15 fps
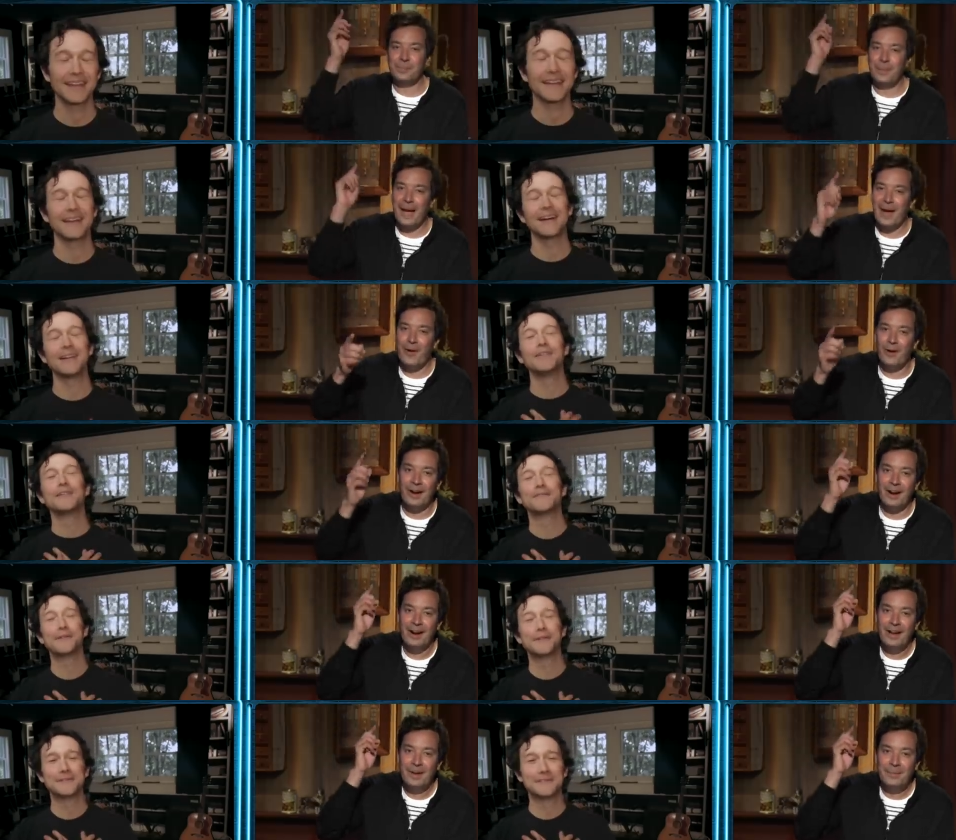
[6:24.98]

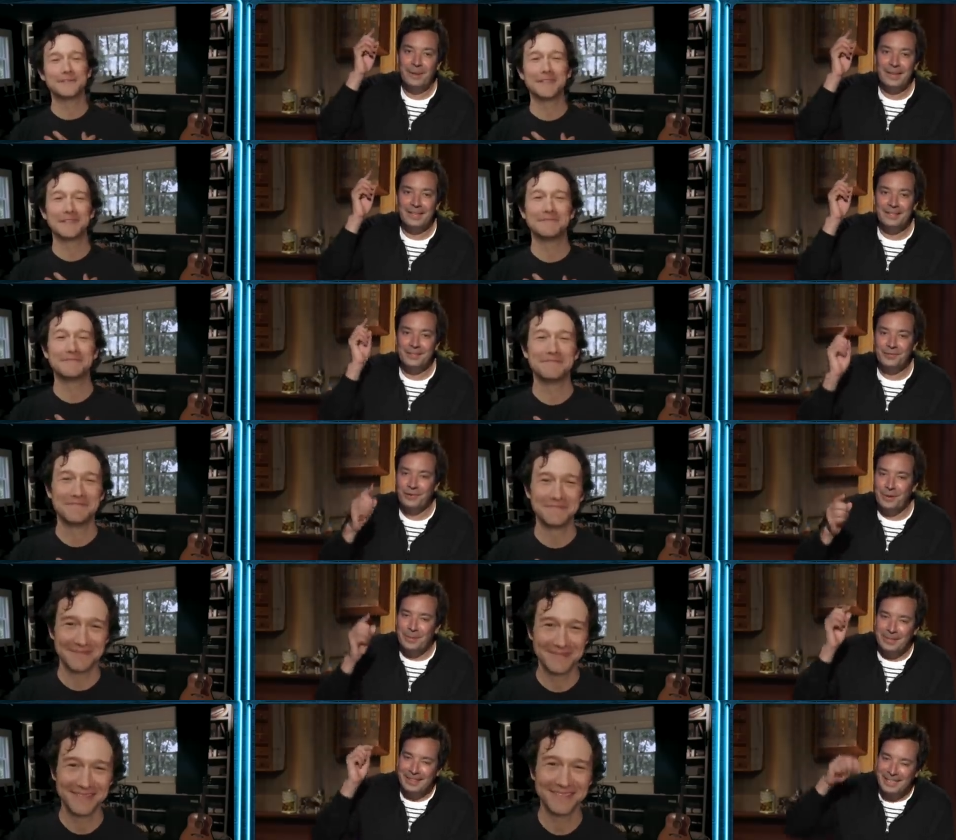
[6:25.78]
Speaker 1: Power begins
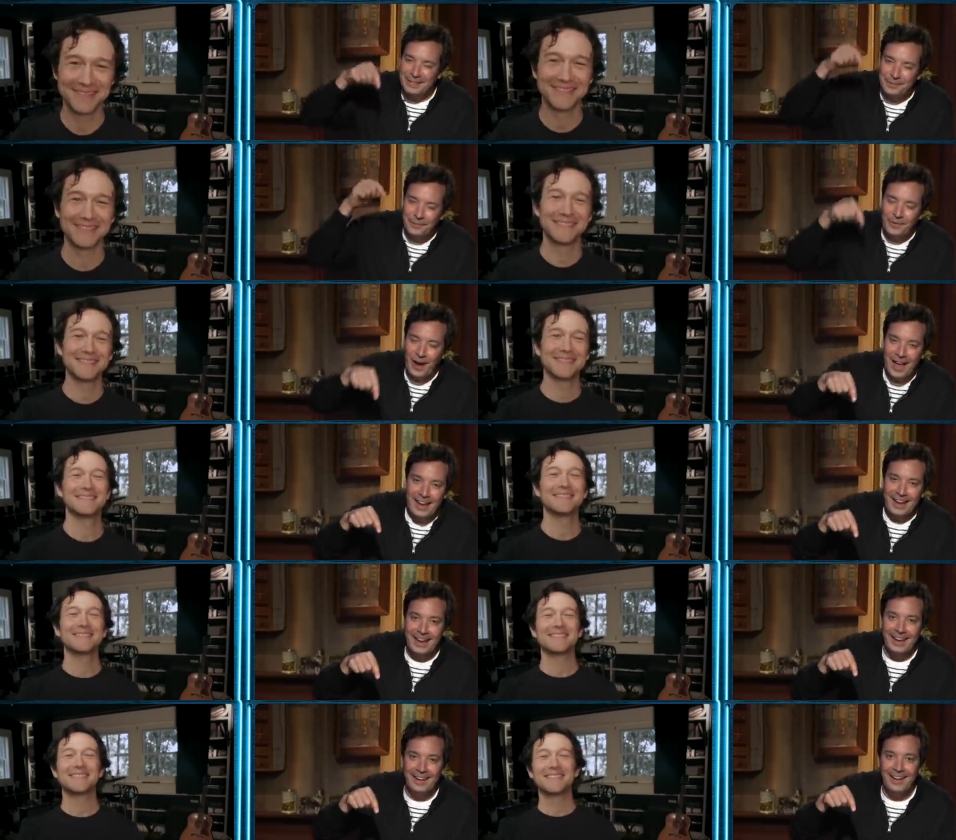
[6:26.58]
streaming this
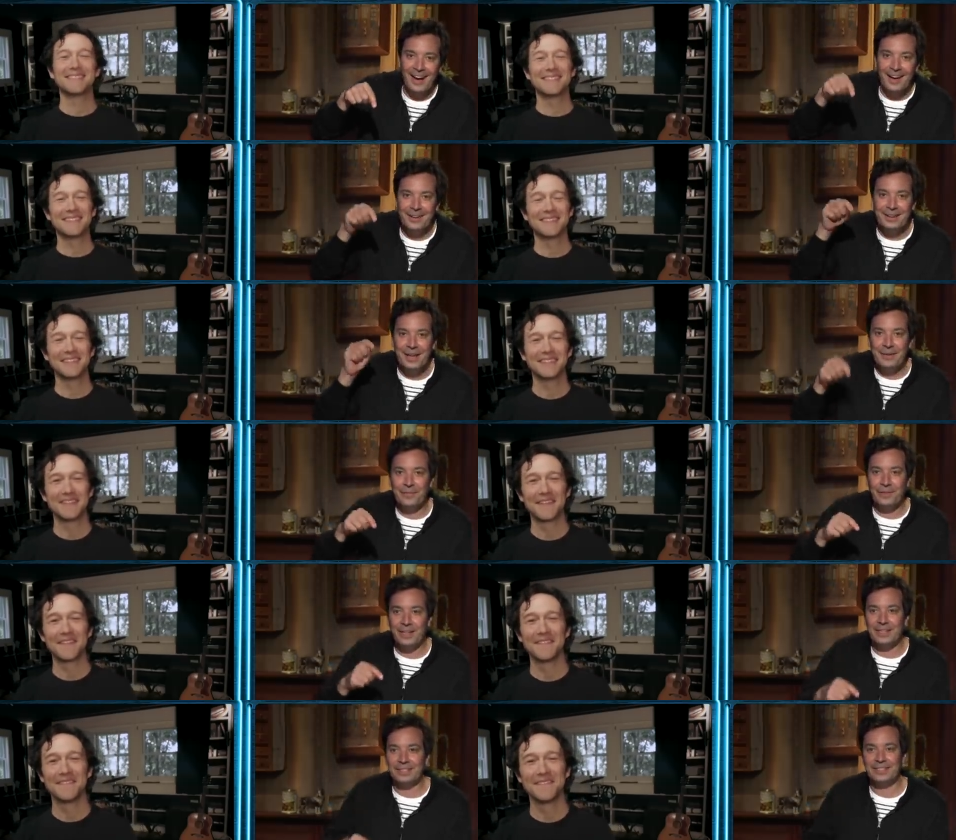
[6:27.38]
Friday on
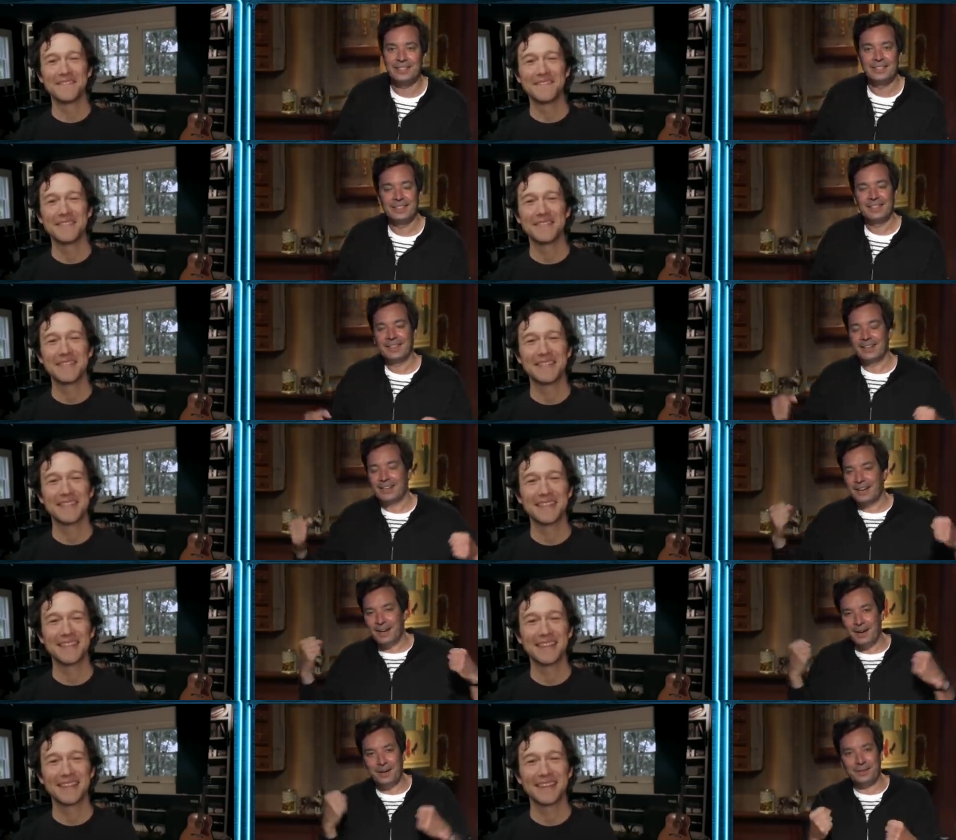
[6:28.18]
Netflix.
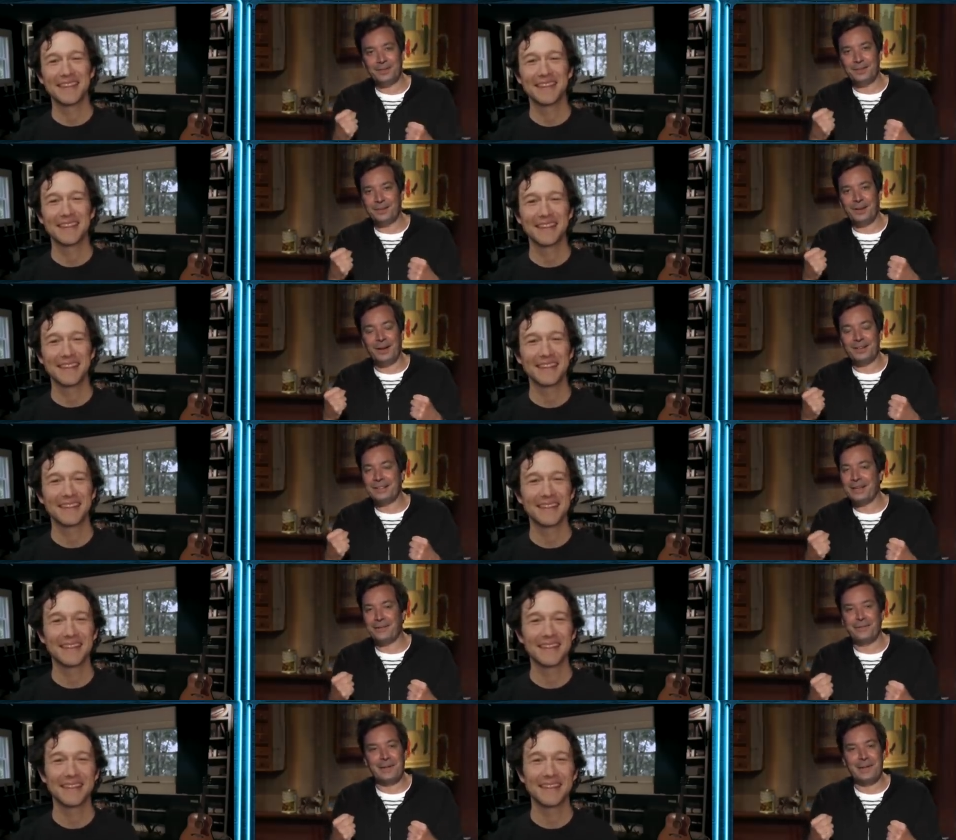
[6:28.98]
Hug, the, hug
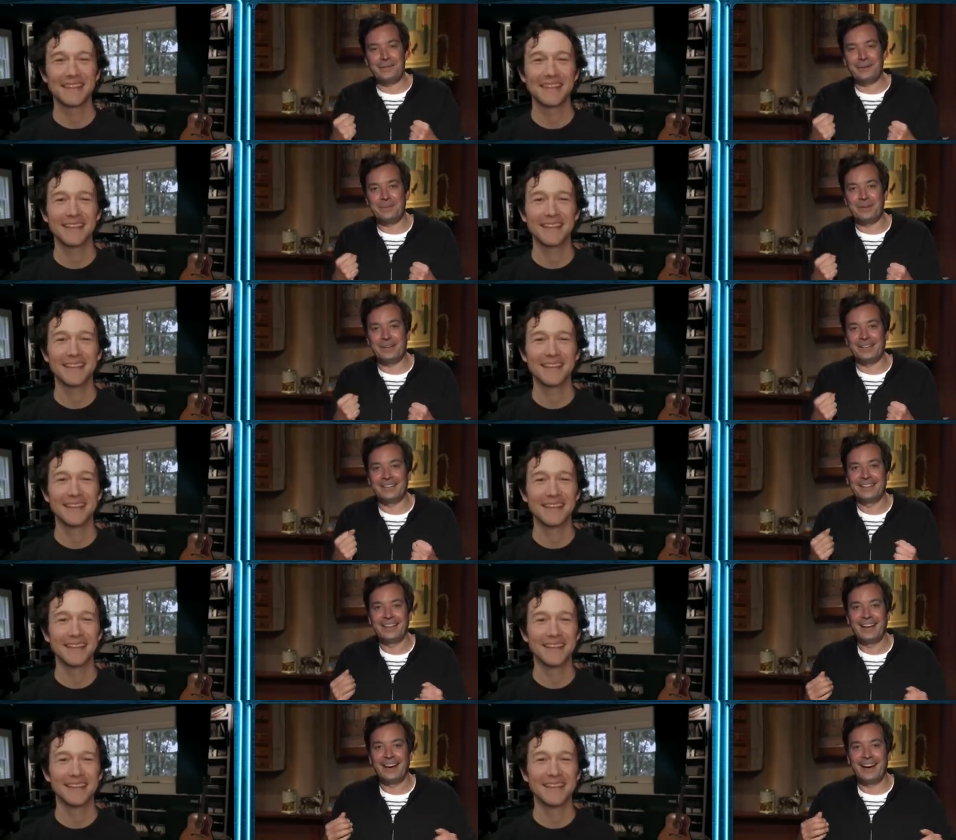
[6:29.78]
that family, buddy.
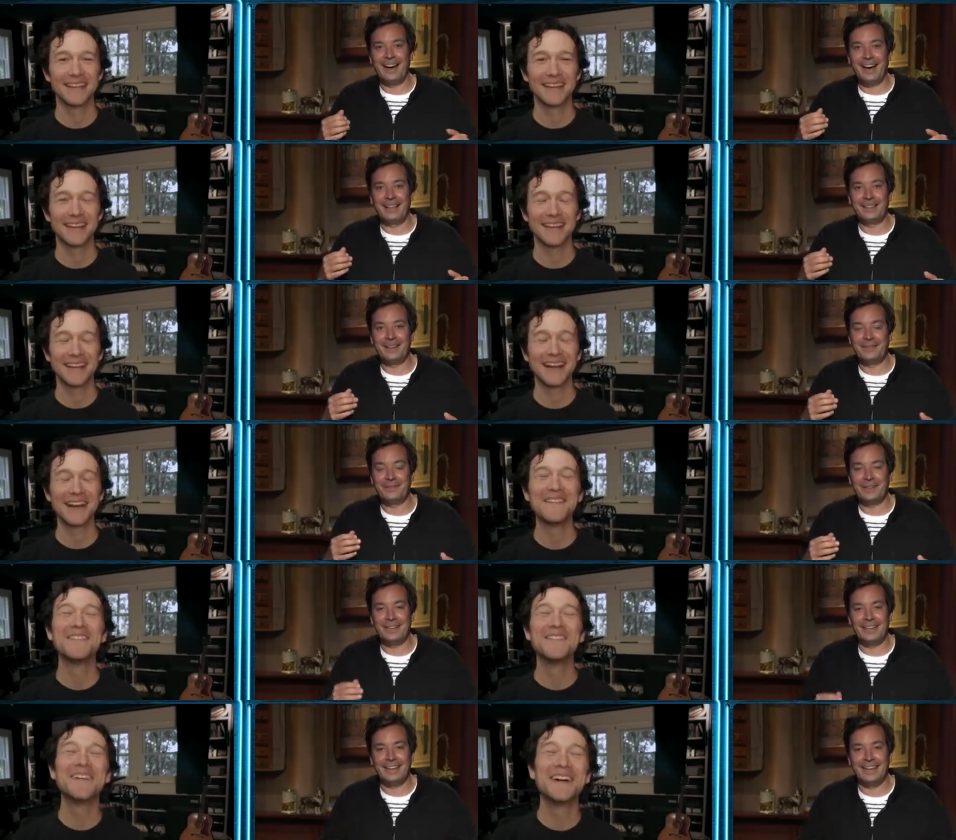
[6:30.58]
Uh, I love I
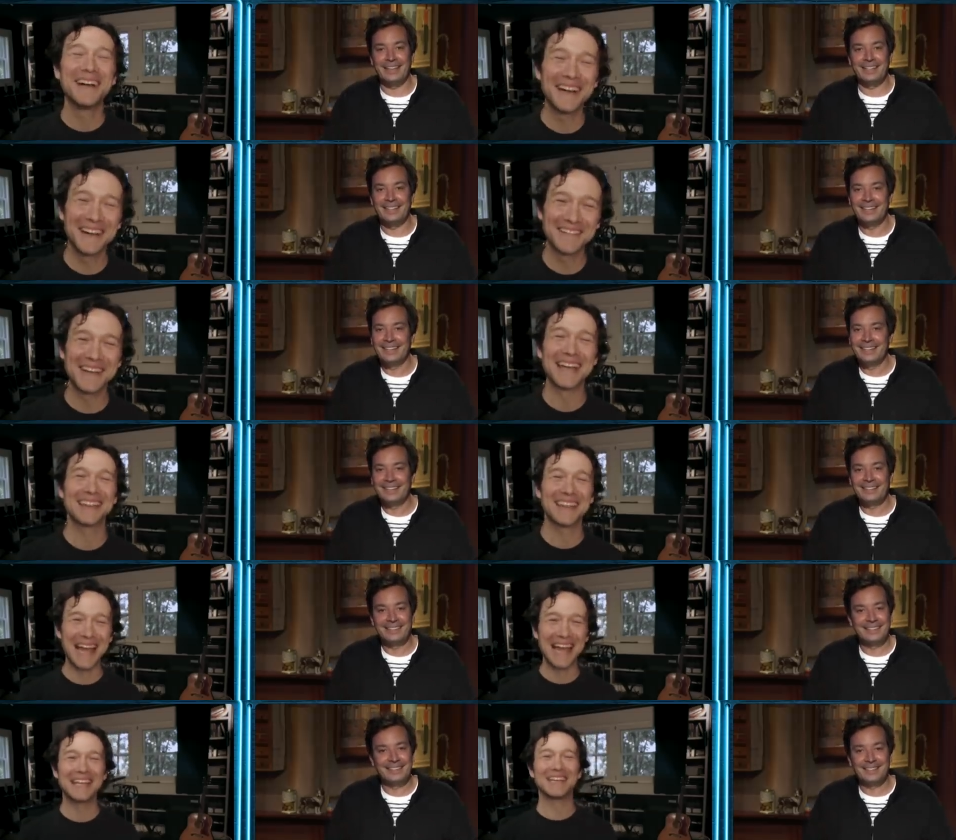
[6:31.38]
you. I will, and man.
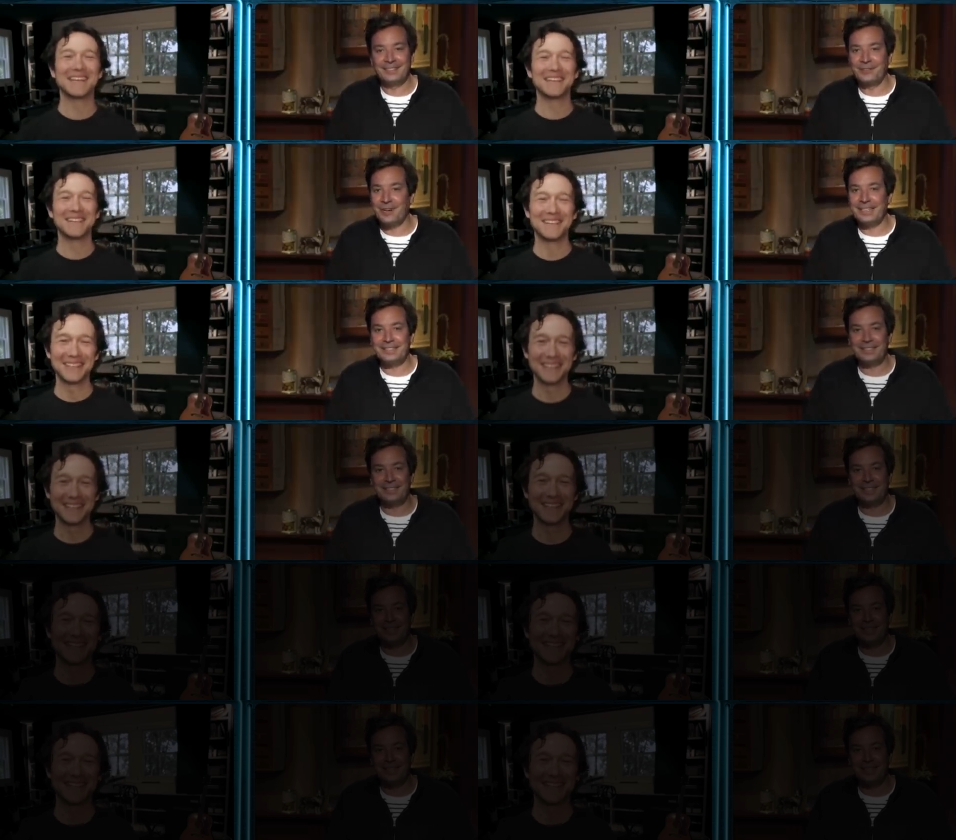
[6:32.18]
Thank you. Great to see